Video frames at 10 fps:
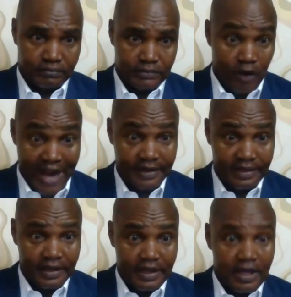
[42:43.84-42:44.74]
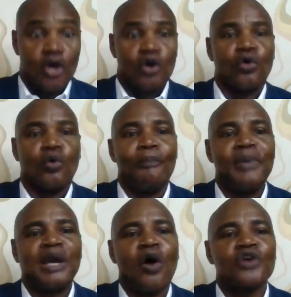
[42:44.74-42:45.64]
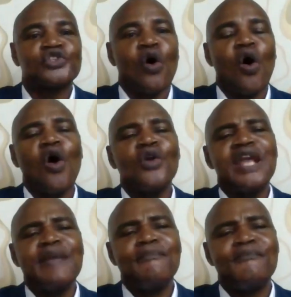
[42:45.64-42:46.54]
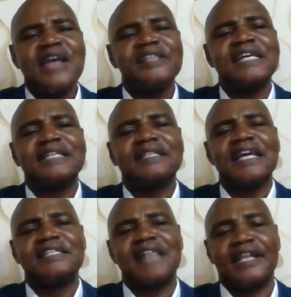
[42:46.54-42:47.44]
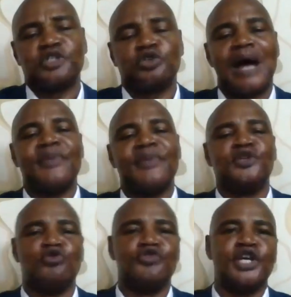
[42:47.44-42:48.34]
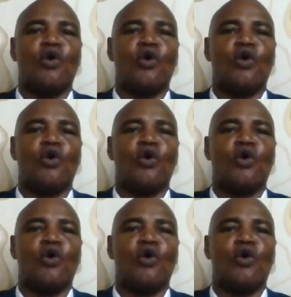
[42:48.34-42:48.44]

All right? Because all the basic things that they should have been doing